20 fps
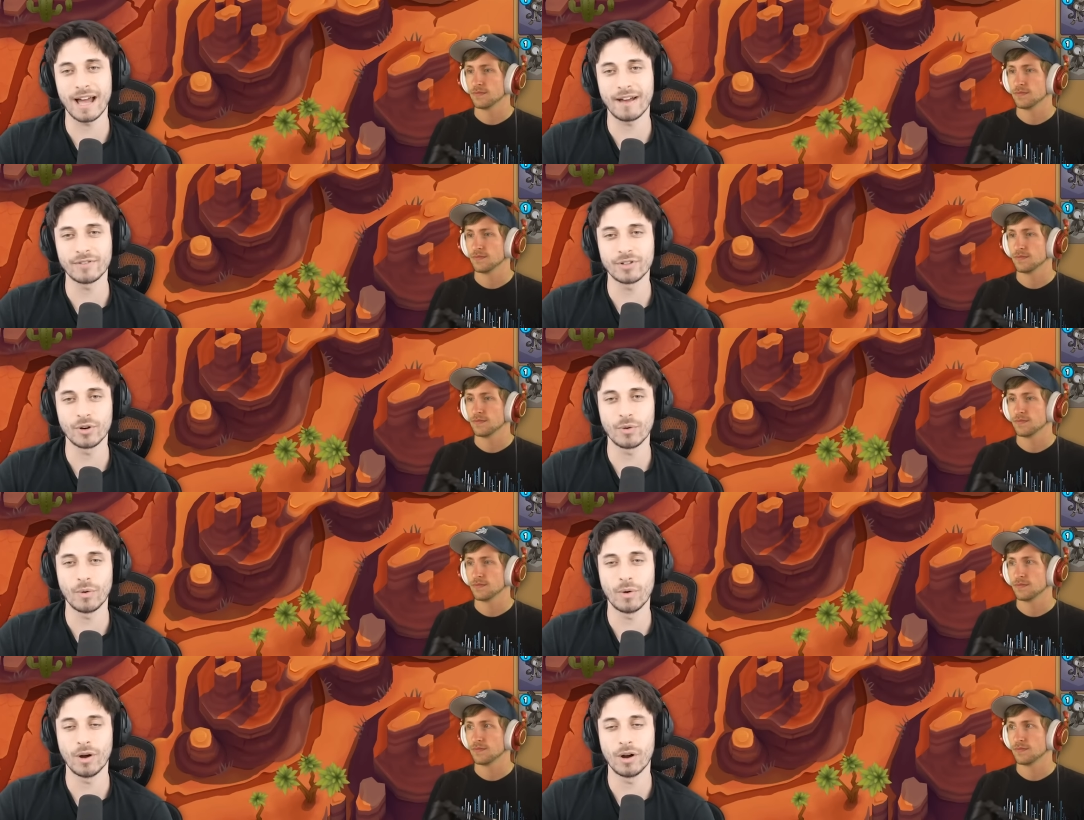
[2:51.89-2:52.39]

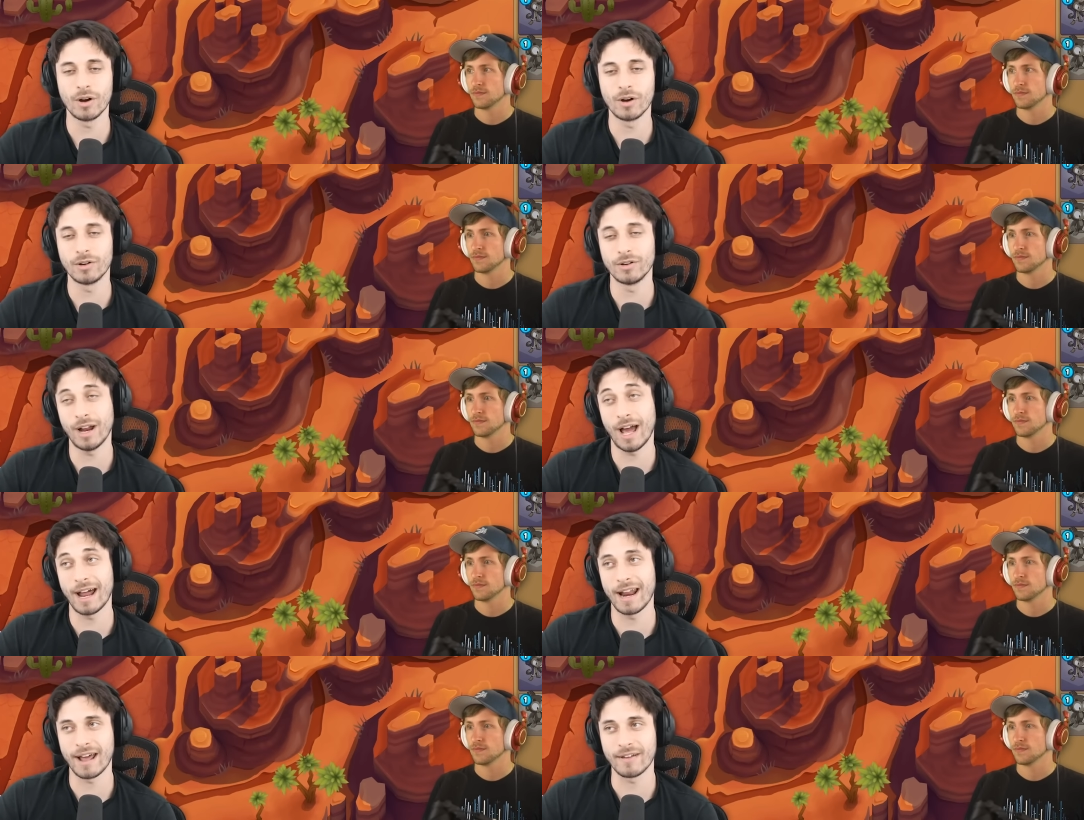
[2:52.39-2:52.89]
Speaker 1: after,
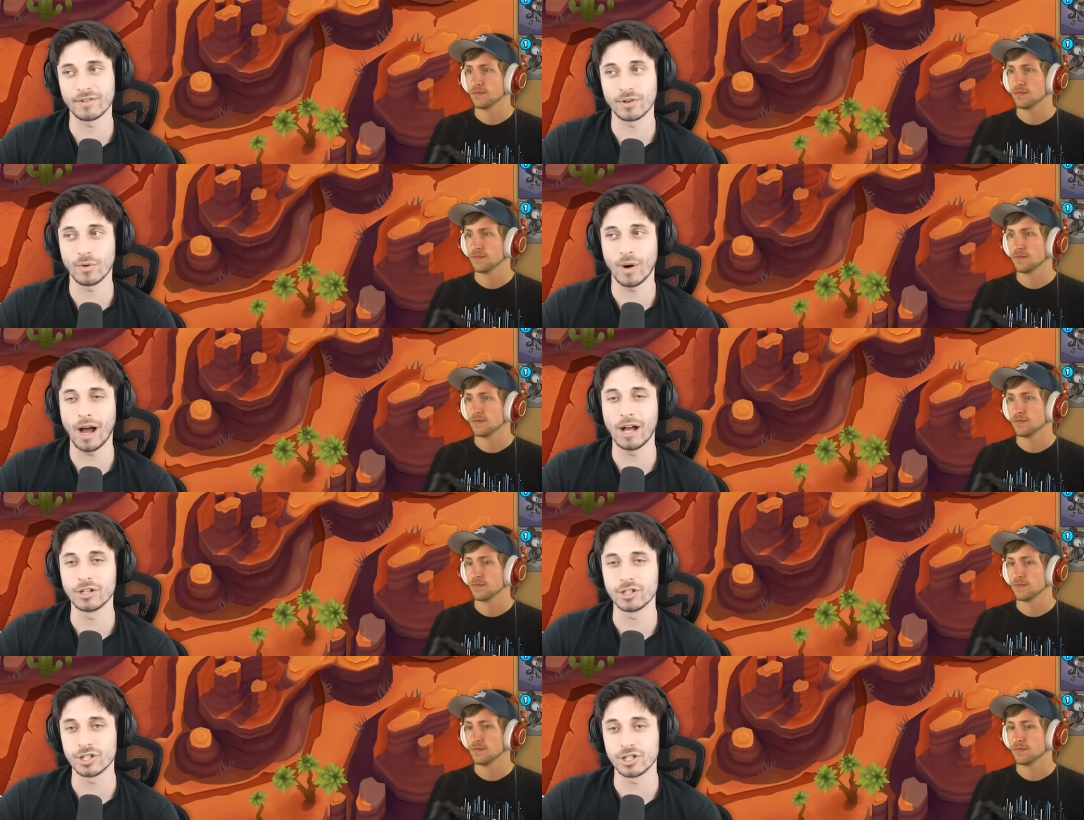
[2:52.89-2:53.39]
or not after a
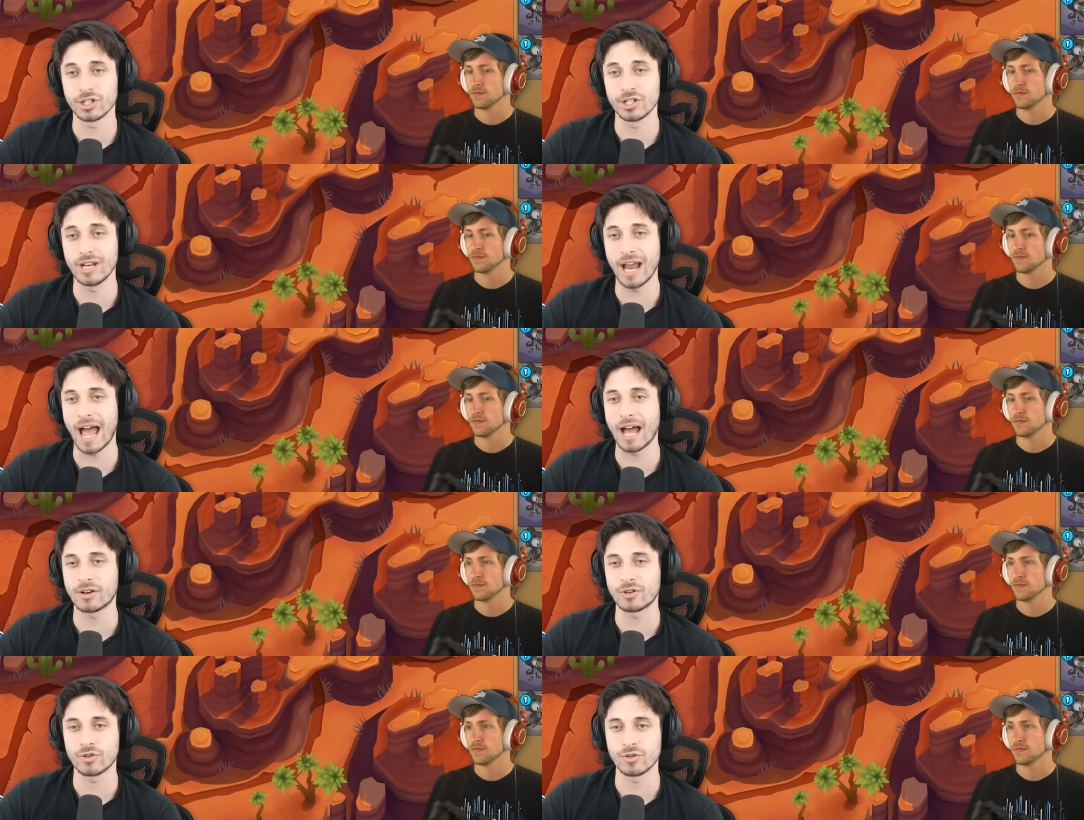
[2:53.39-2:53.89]
while, just
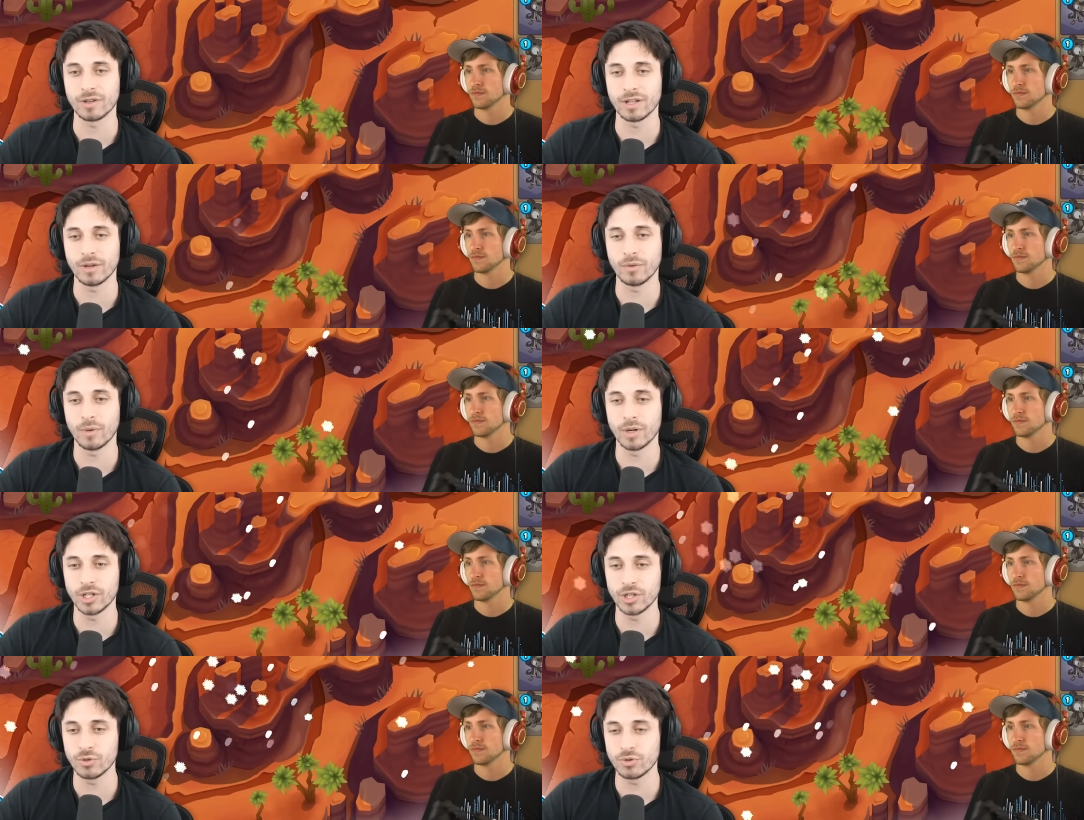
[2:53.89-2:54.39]
naturally,
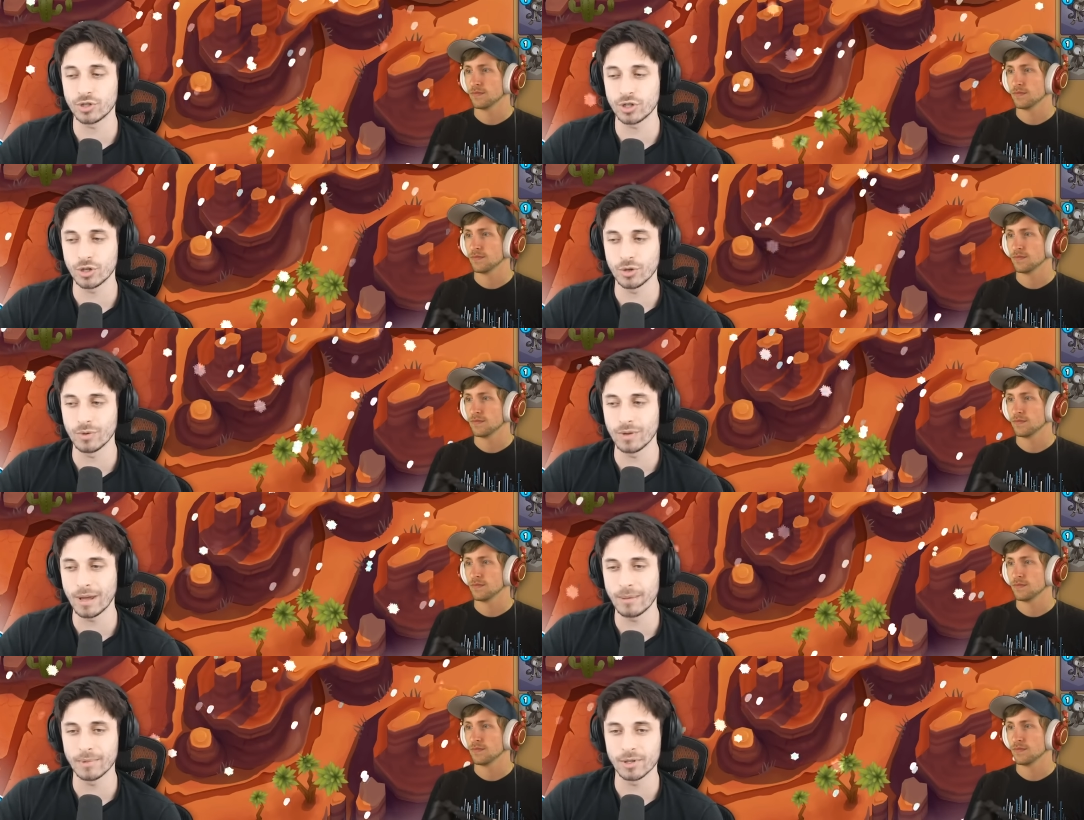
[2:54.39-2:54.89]
when you You
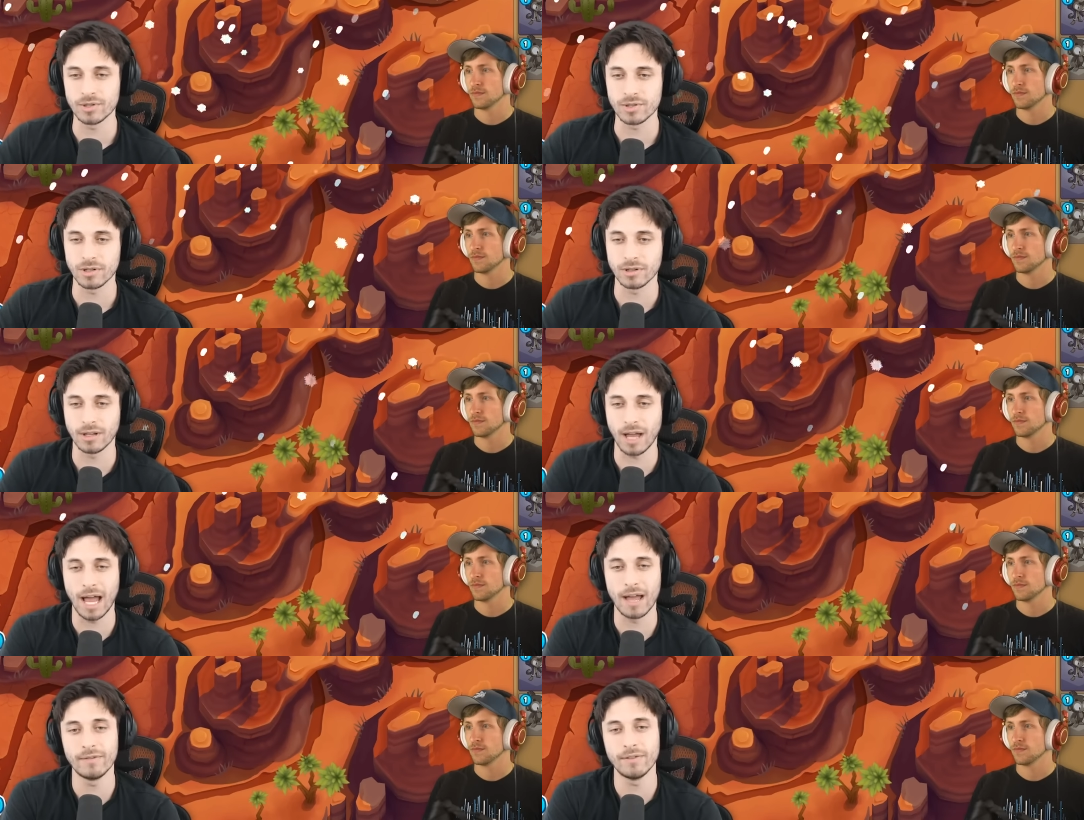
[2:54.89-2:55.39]
chew them, your
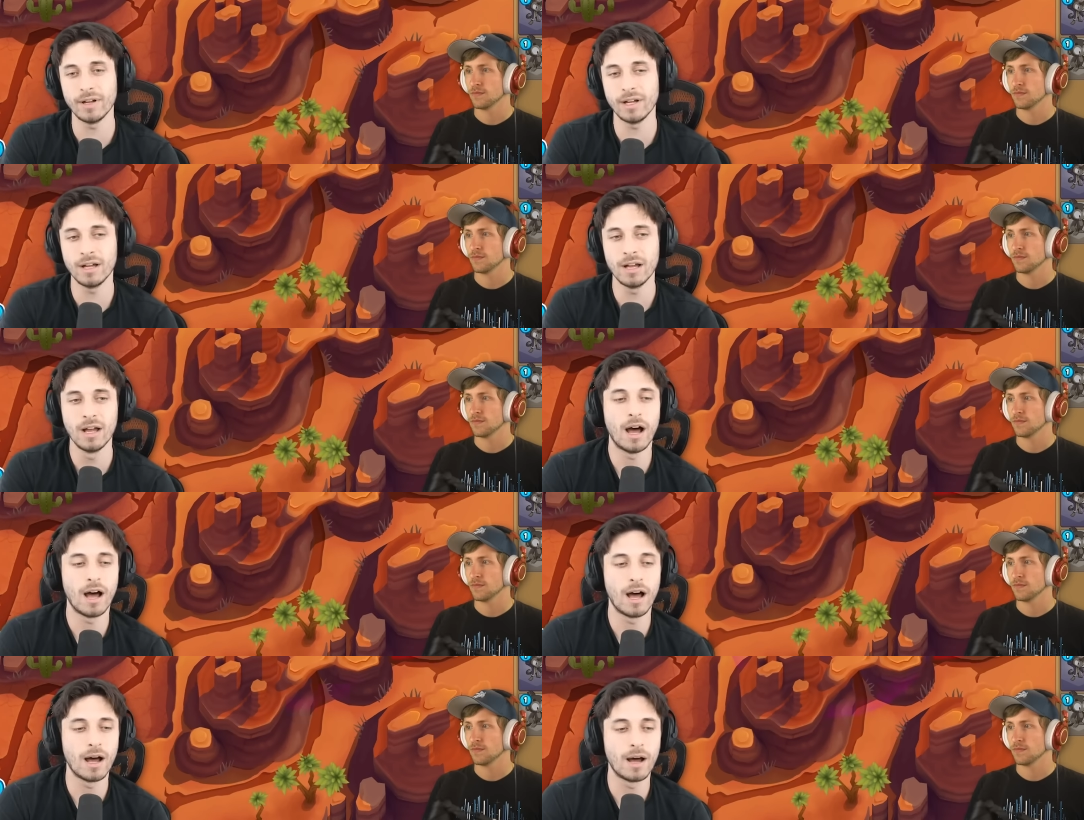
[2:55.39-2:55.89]
saliva
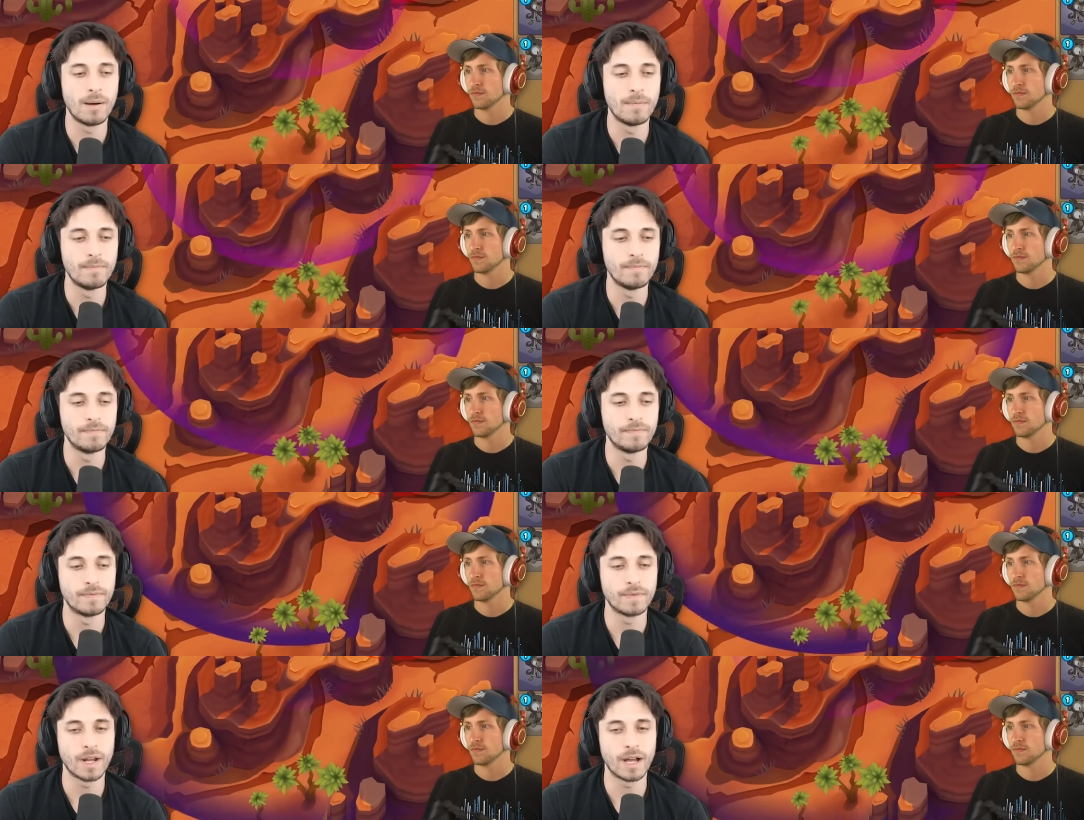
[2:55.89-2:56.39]

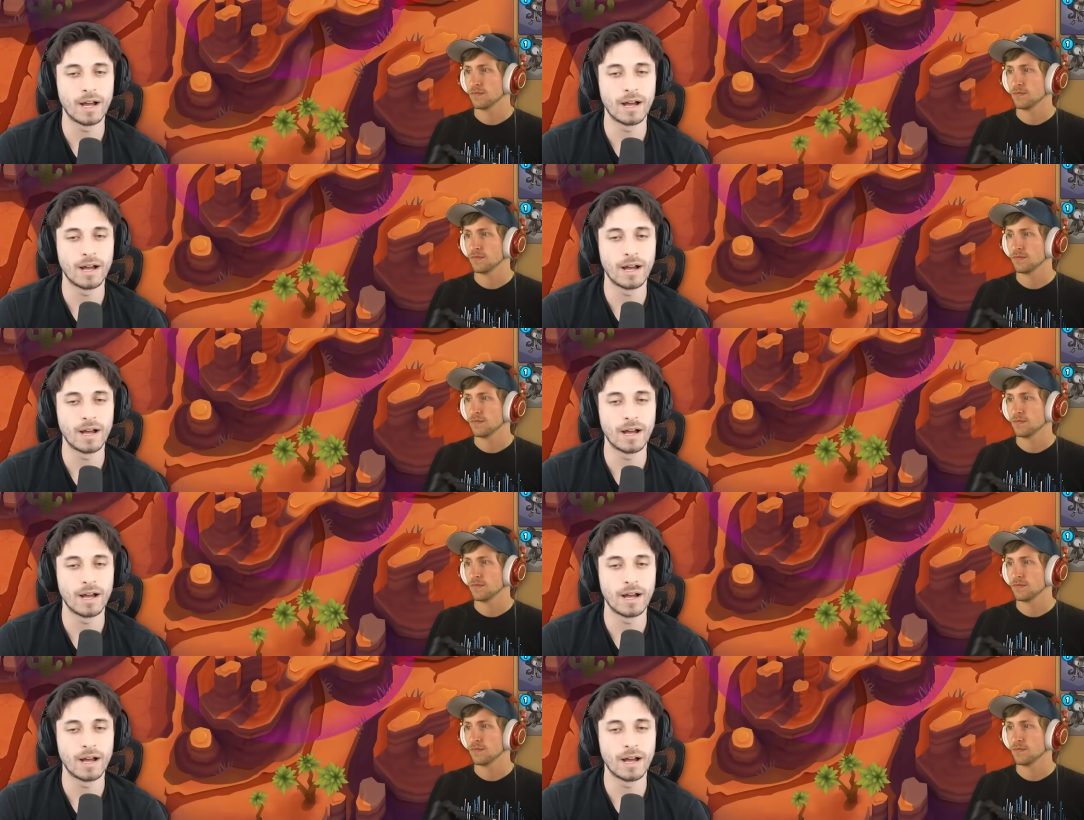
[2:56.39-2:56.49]
um,